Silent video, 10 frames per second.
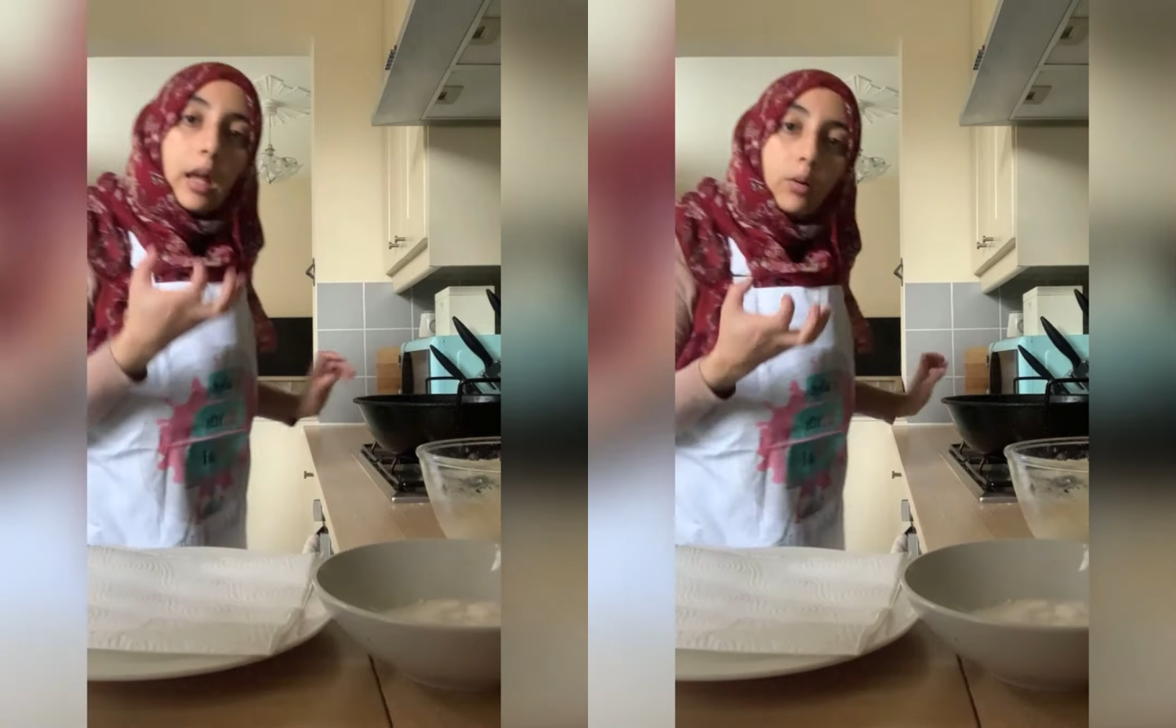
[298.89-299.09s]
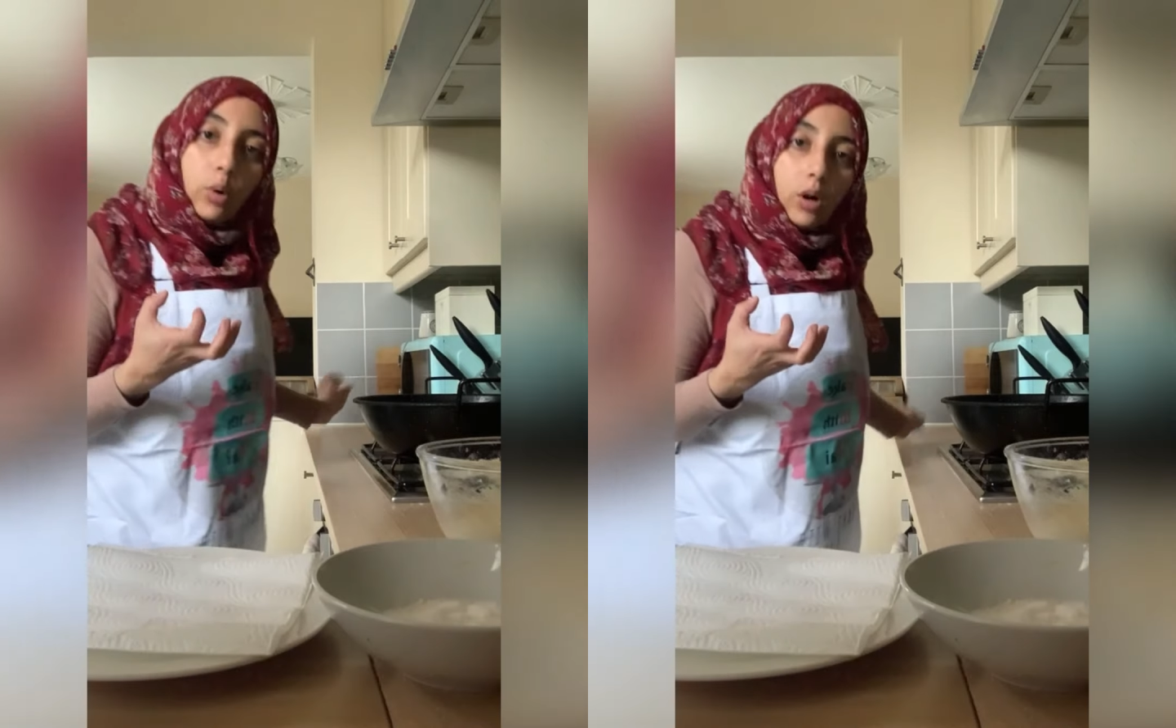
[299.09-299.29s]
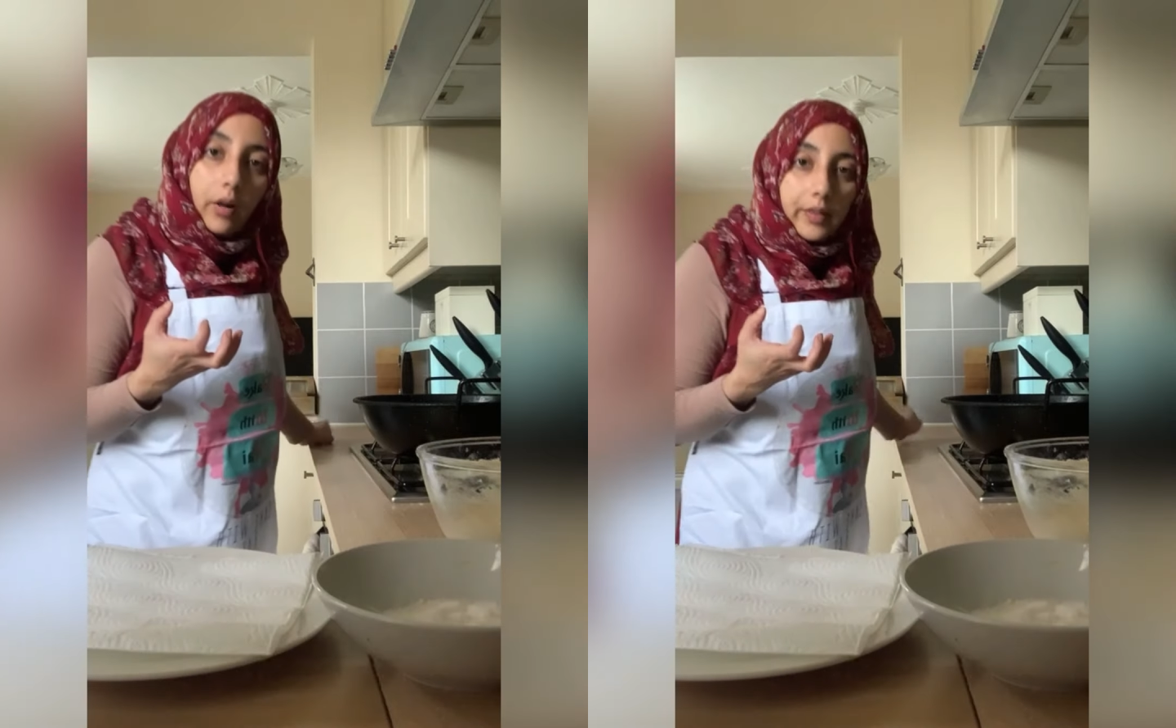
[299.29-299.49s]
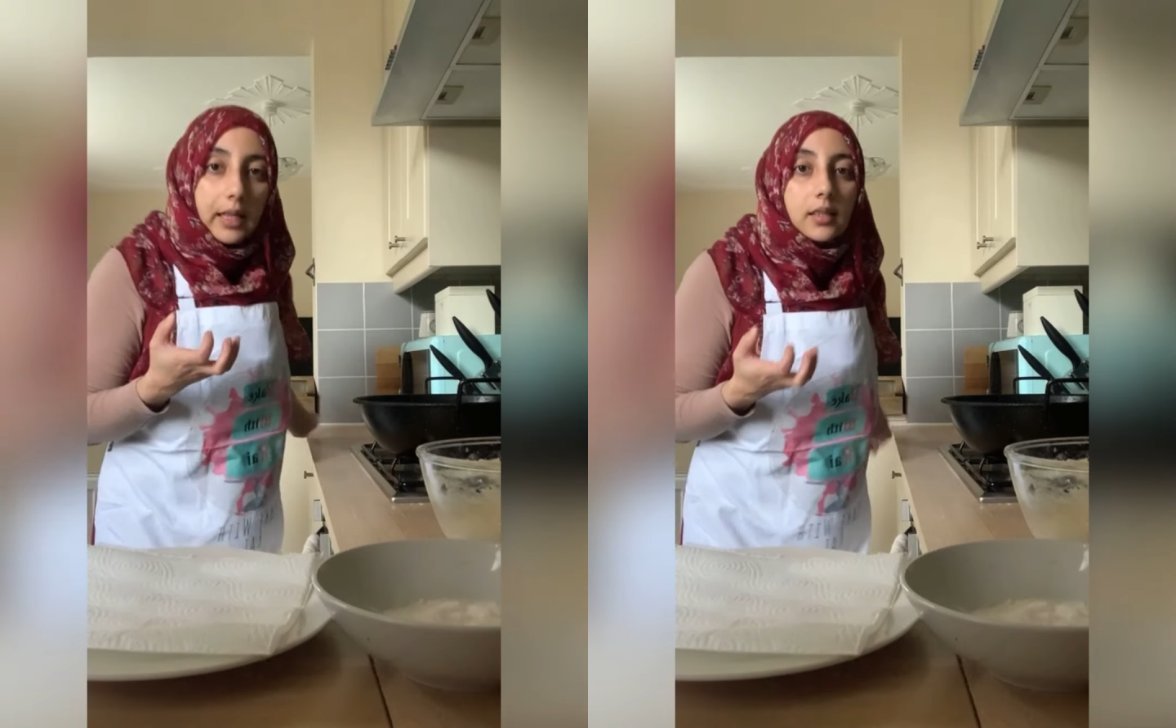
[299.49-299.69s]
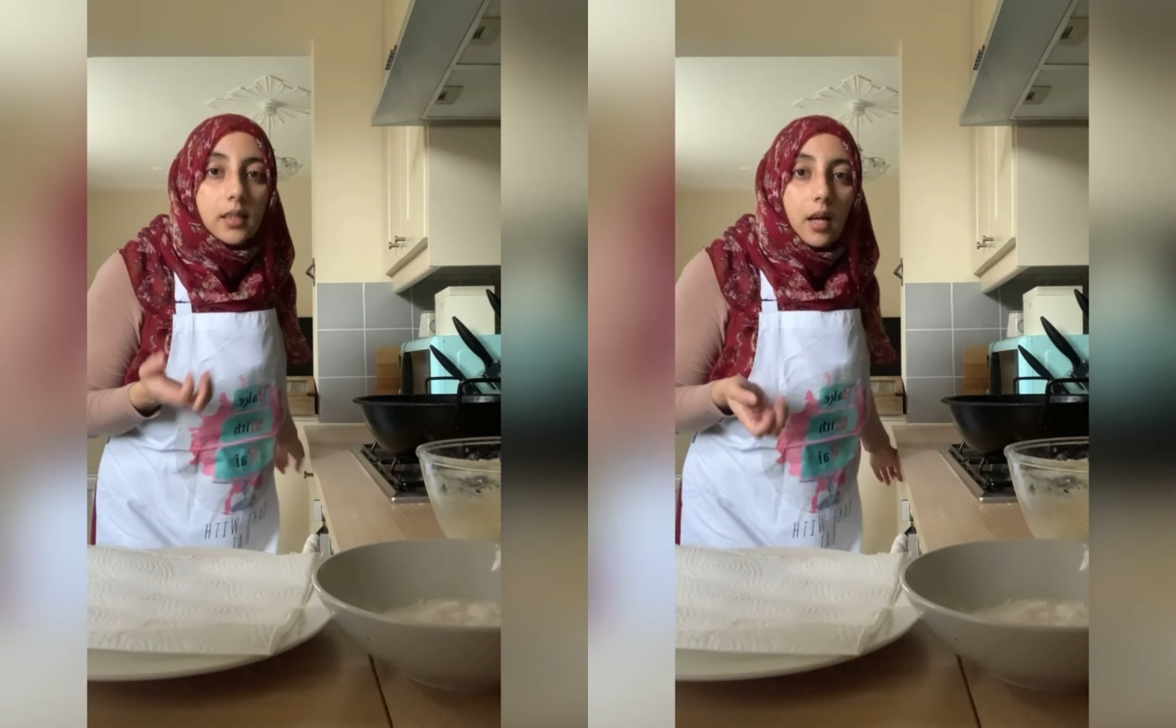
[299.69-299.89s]
cook on
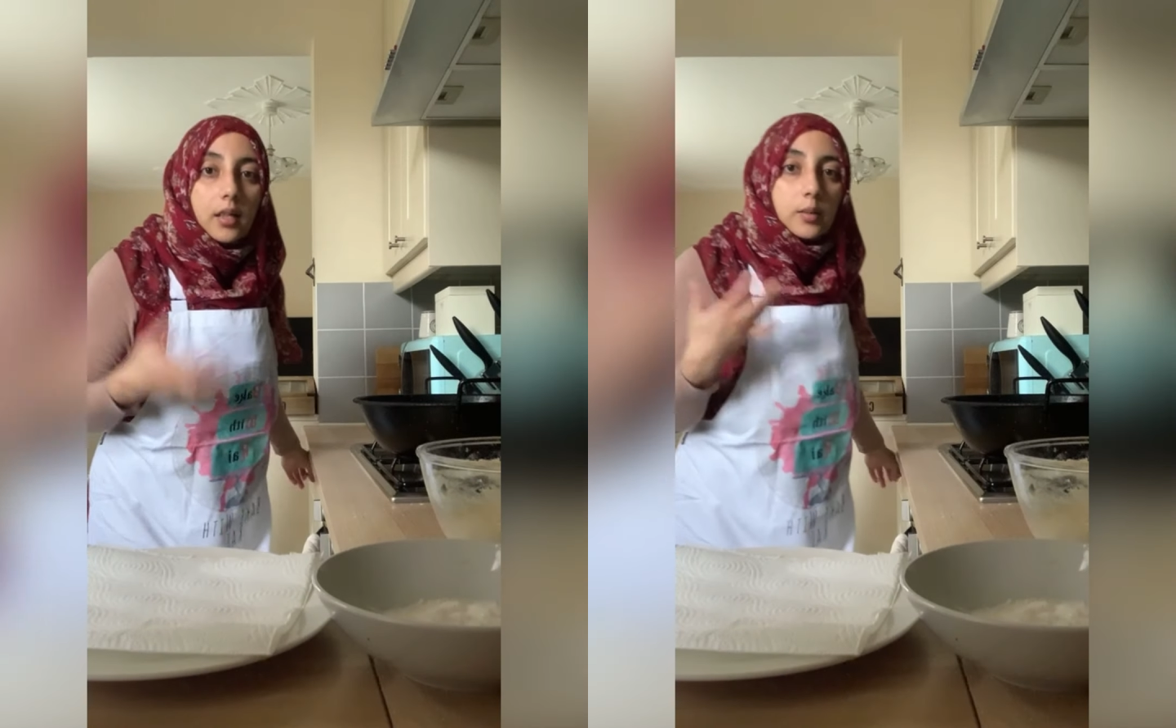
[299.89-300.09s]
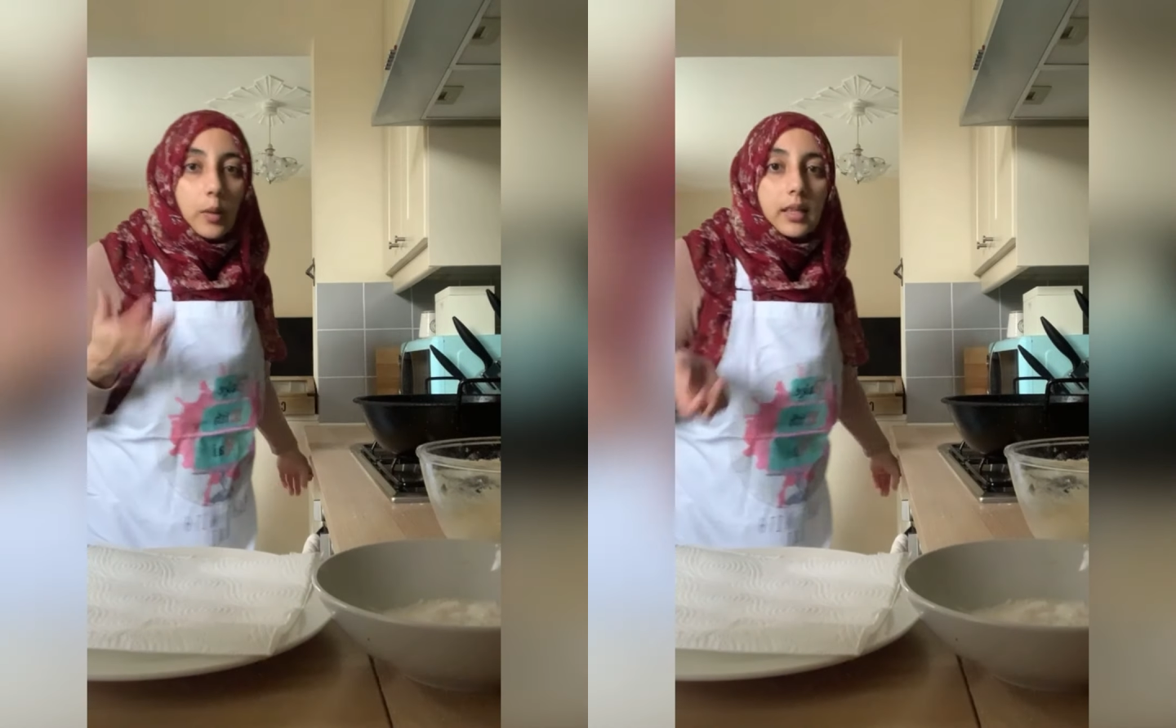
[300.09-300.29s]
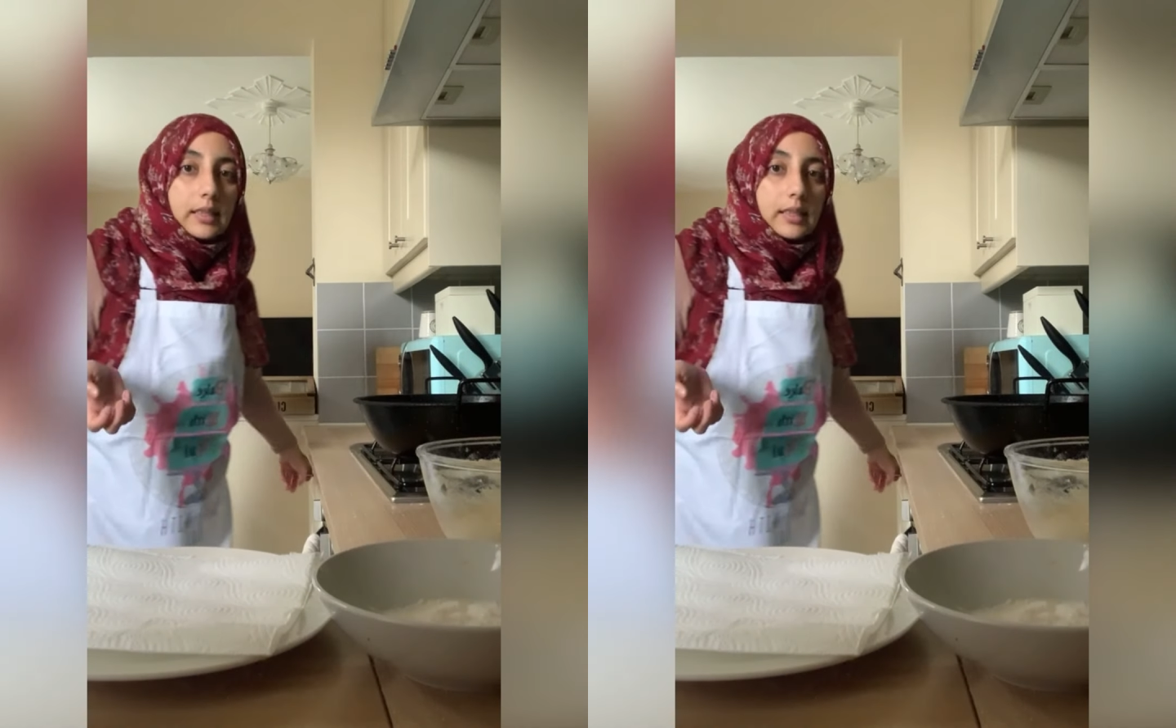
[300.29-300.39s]
the inside as well as the